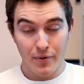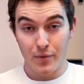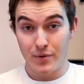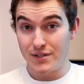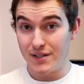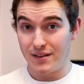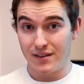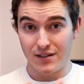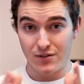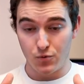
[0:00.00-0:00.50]
But it
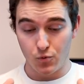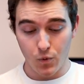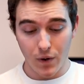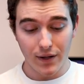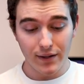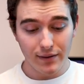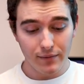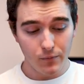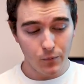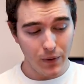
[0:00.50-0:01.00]
was like this
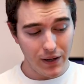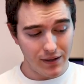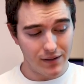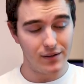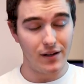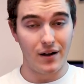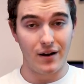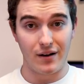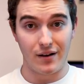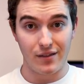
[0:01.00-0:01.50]
1
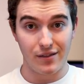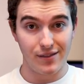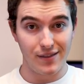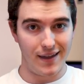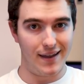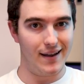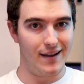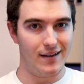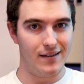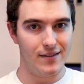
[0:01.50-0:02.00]
week long
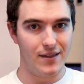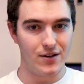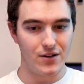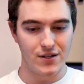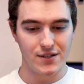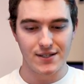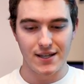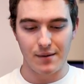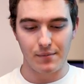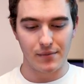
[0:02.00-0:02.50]
thing that
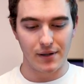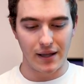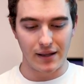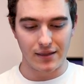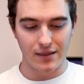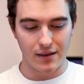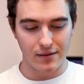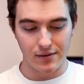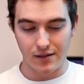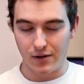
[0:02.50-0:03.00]
just seemed
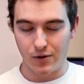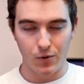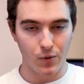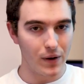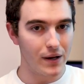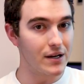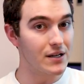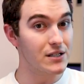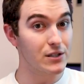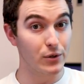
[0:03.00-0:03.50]
like the
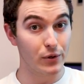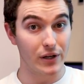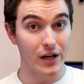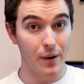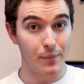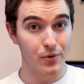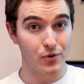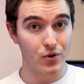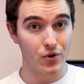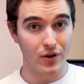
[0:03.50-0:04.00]
greatest learning
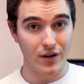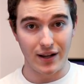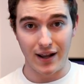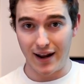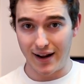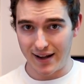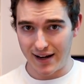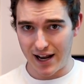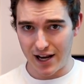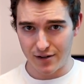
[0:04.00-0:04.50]
opportunity
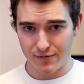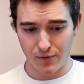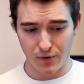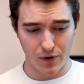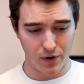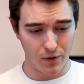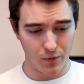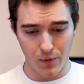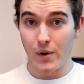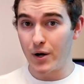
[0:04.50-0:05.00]
I could ask
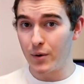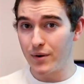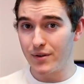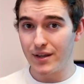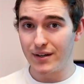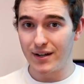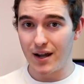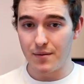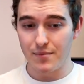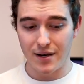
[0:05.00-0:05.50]
for right around
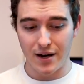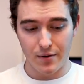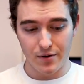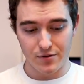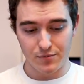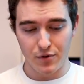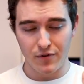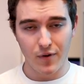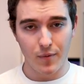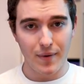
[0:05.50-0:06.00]
the time that I
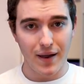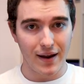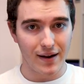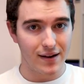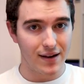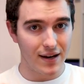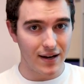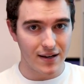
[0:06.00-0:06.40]
was moving back,